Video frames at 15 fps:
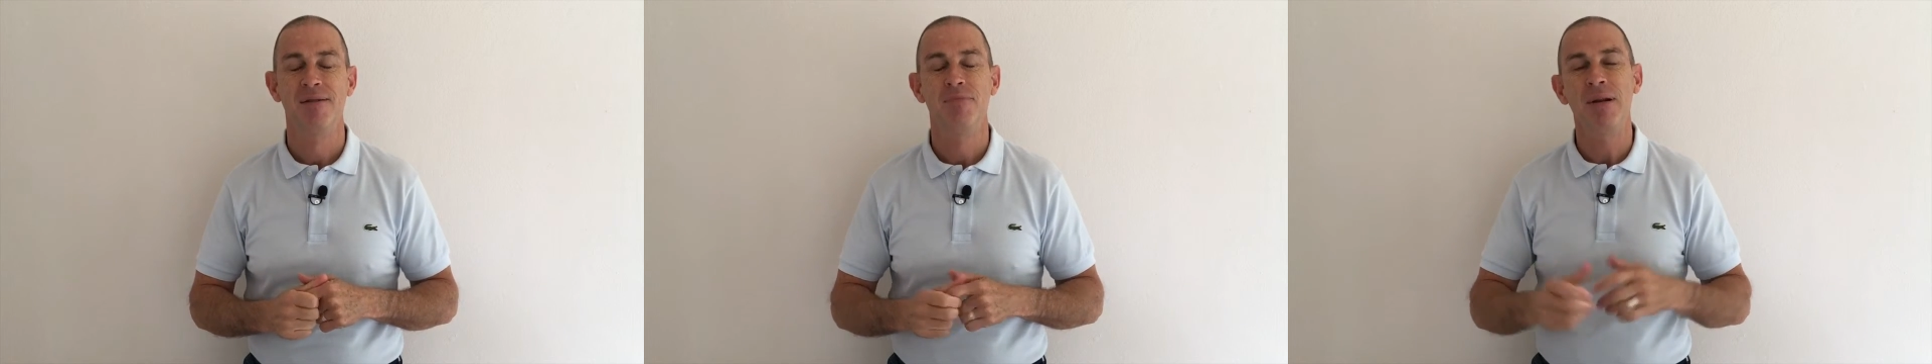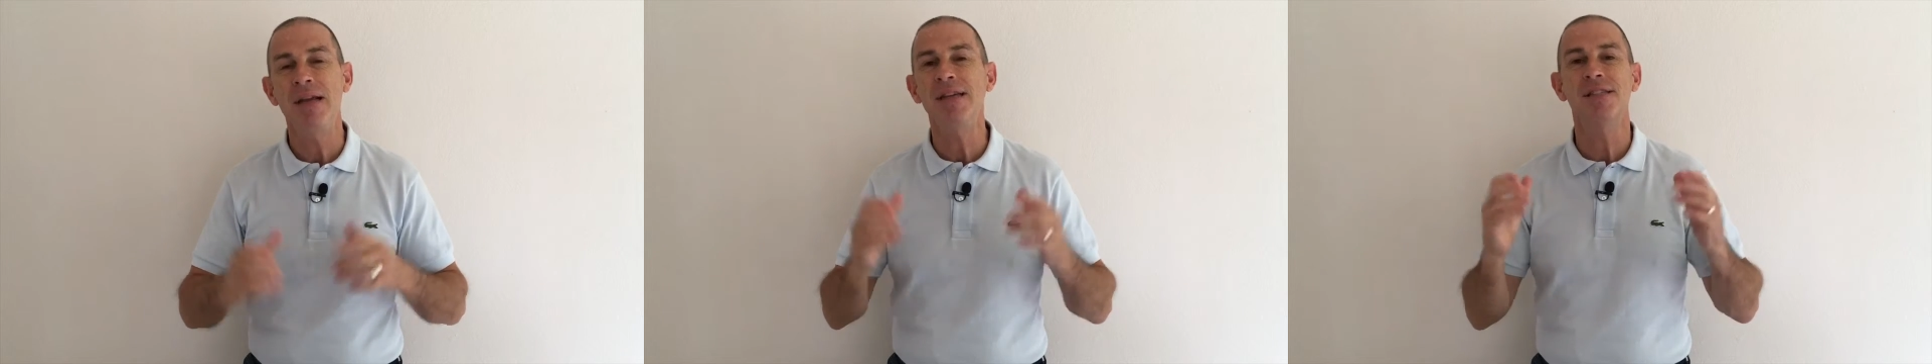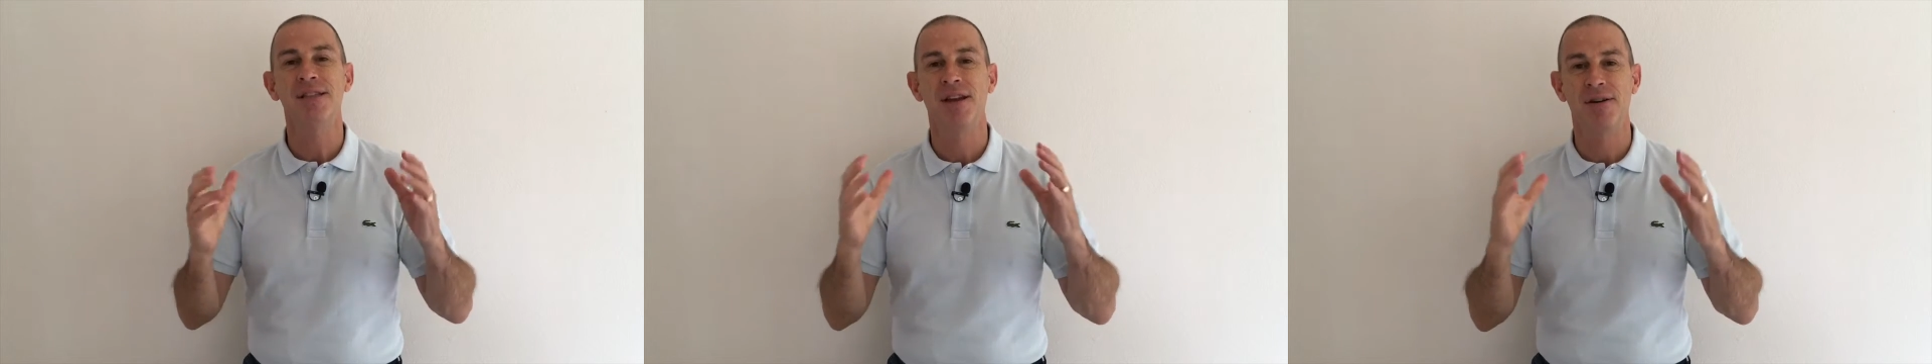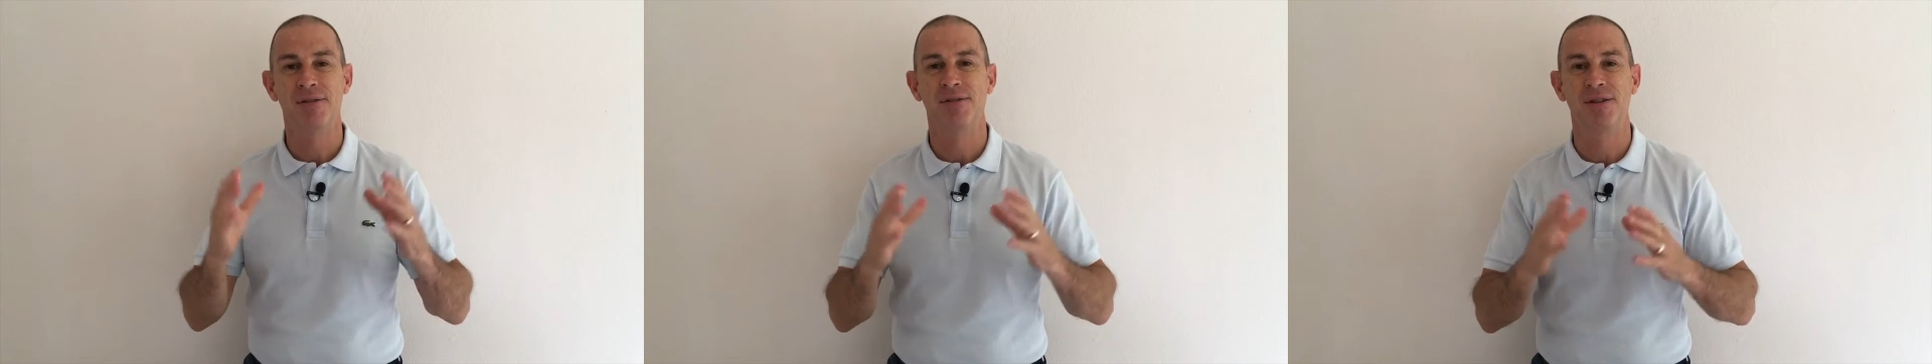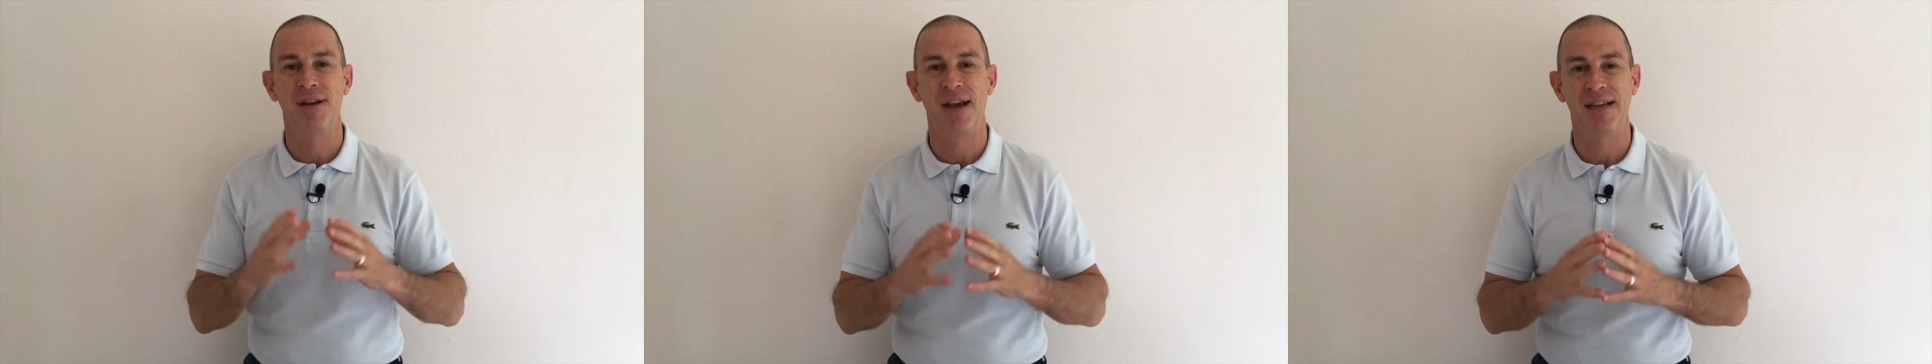Please
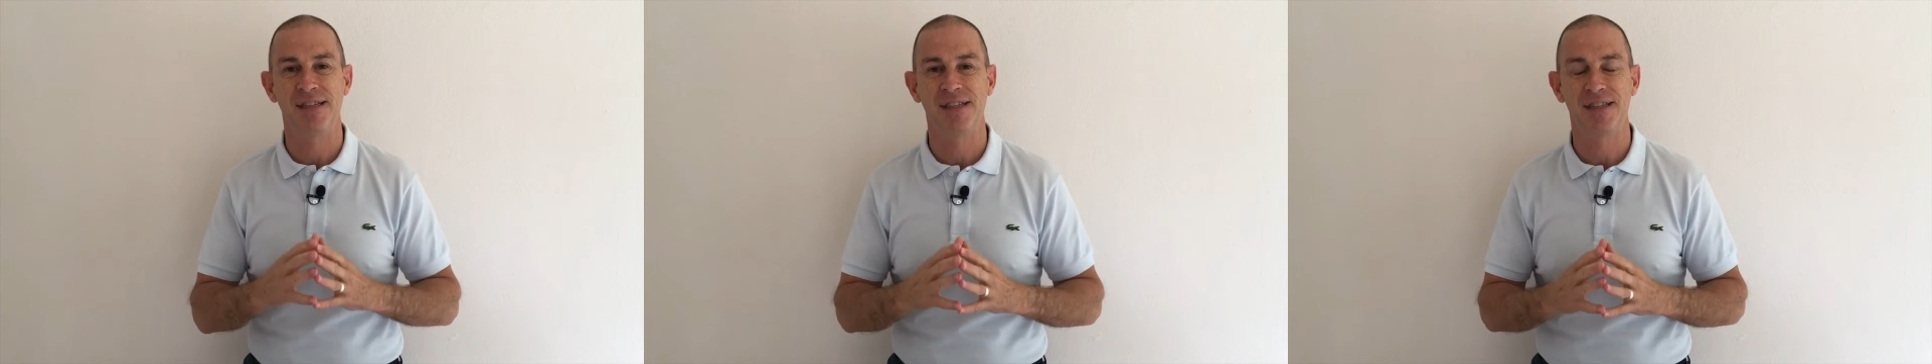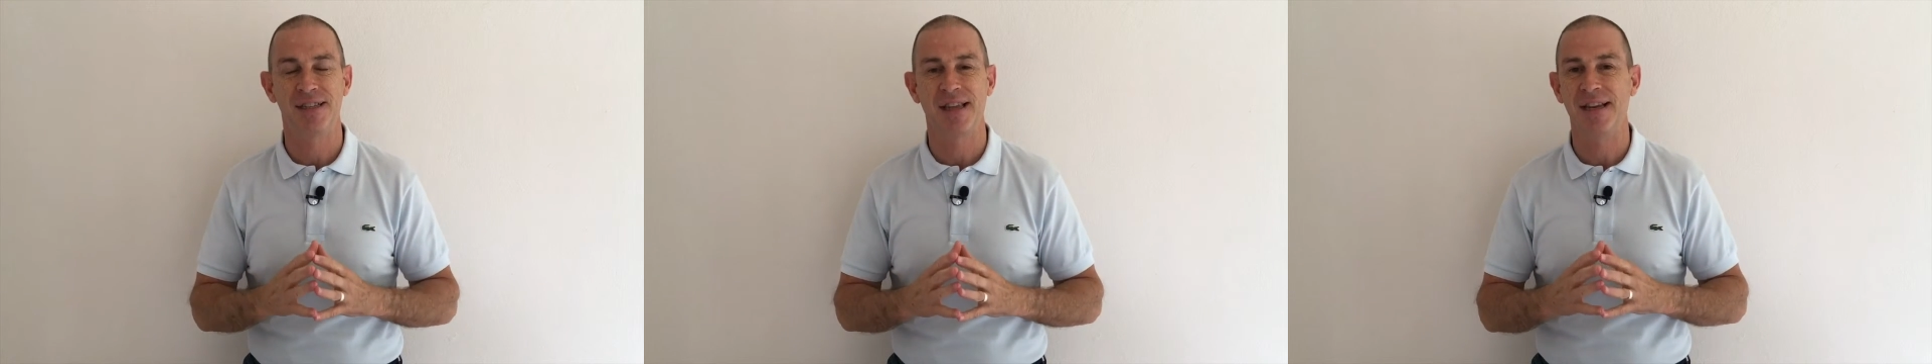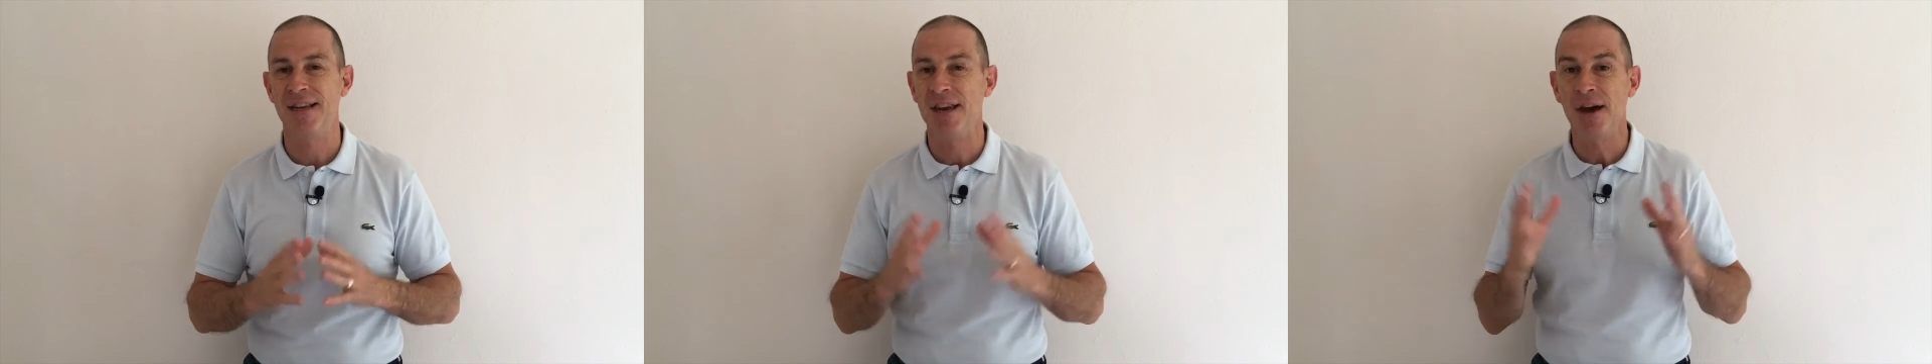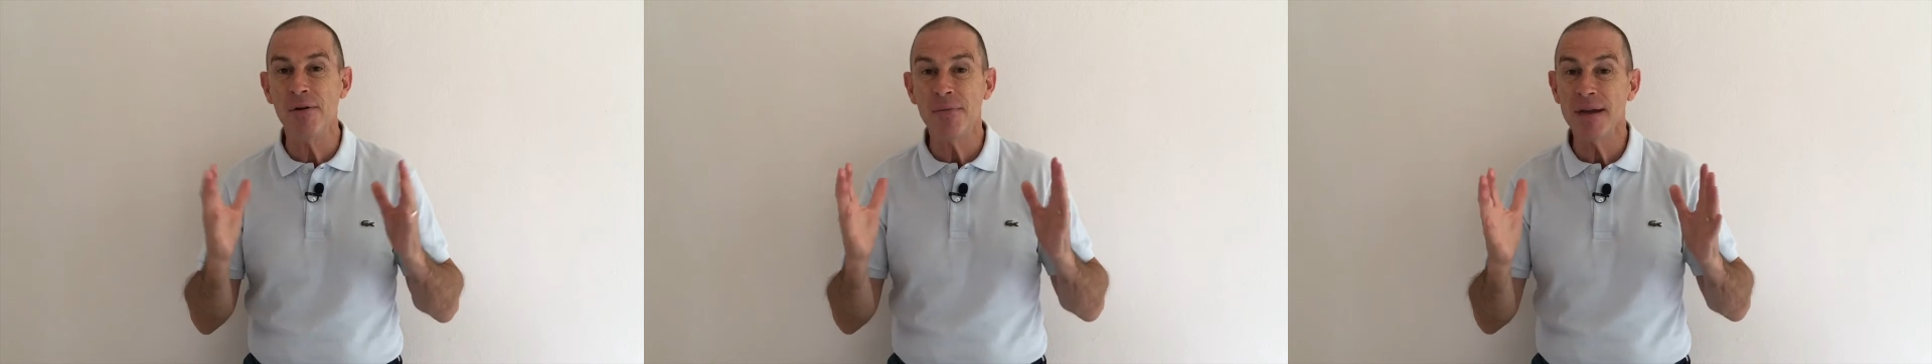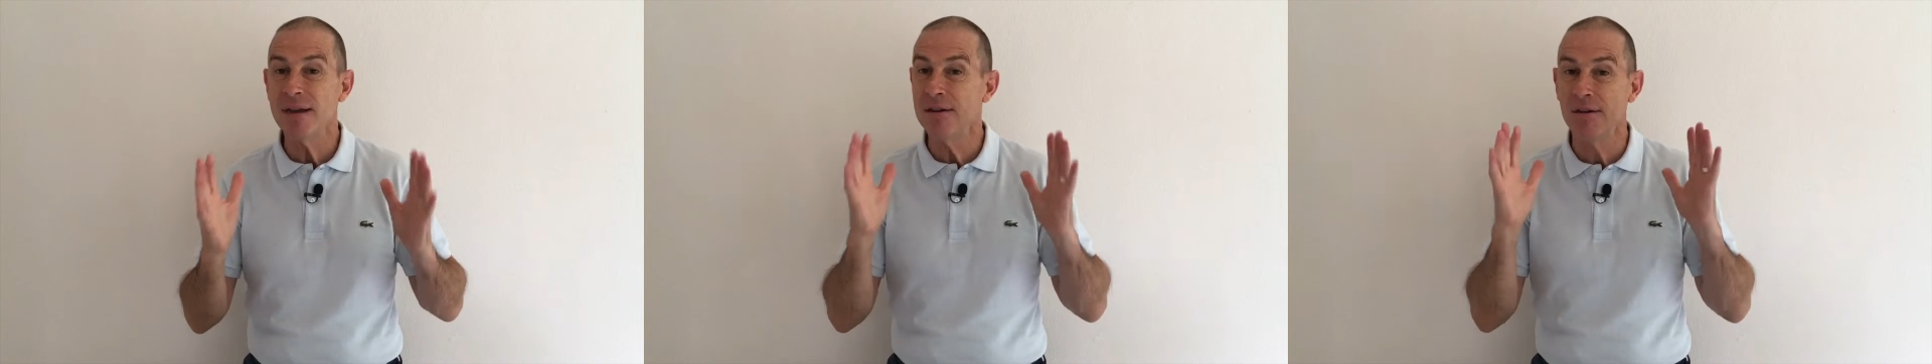note today just that
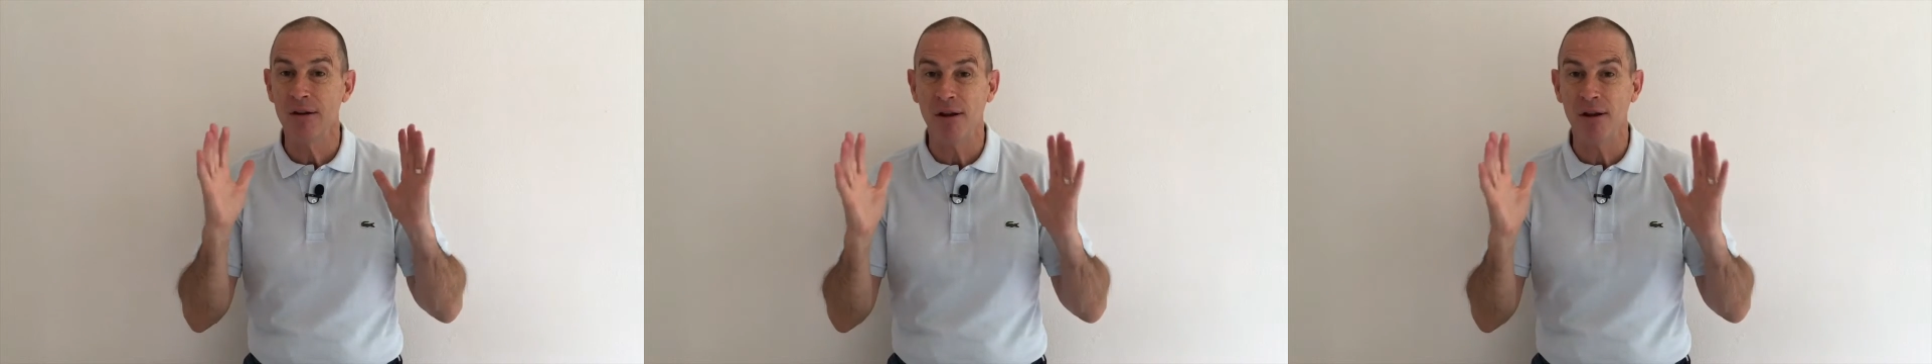knowing a